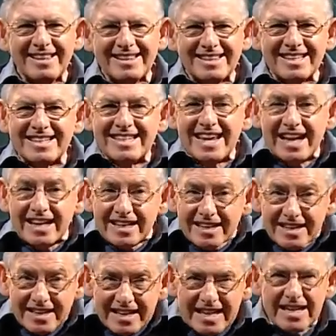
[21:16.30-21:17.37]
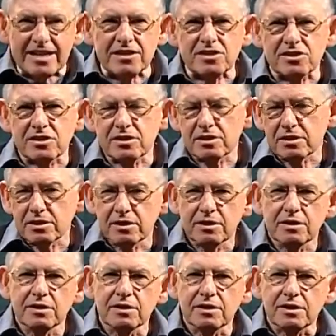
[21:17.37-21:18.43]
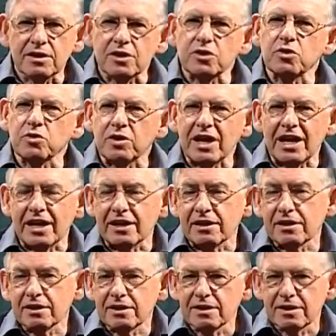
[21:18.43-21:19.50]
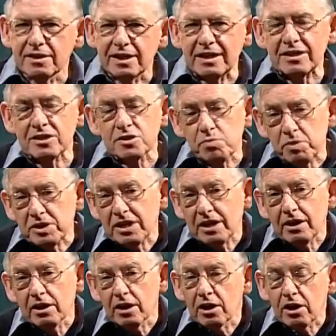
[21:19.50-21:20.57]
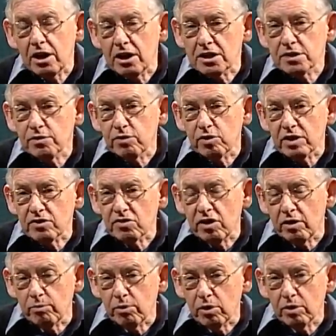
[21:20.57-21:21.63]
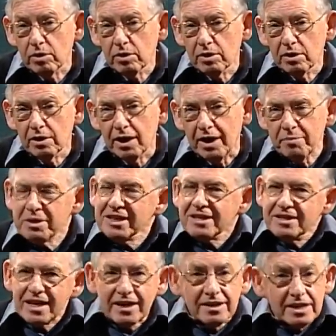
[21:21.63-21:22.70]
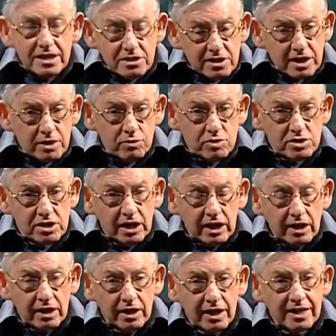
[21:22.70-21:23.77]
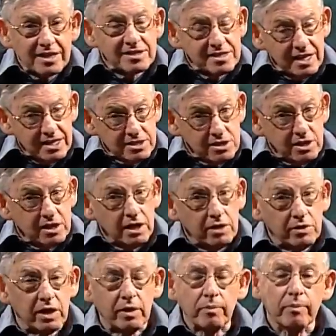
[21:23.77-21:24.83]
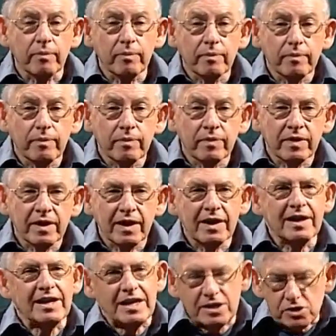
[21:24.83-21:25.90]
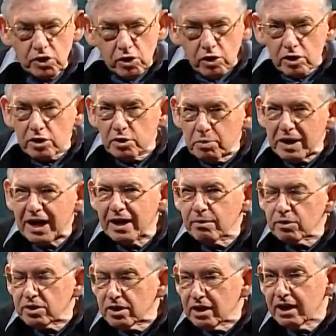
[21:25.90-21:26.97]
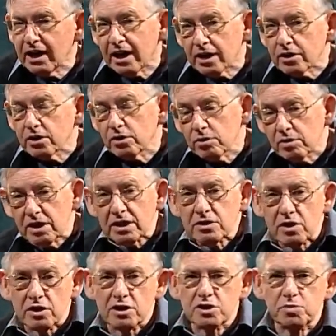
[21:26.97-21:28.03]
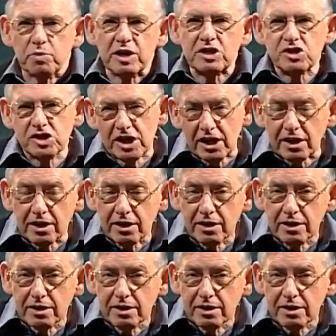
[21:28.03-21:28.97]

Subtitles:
the techniques that you get in this particular class, for example. I mean, the techniques are interesting, and it's nice to know them. It's good to be able to know how to do things on a spreadsheet.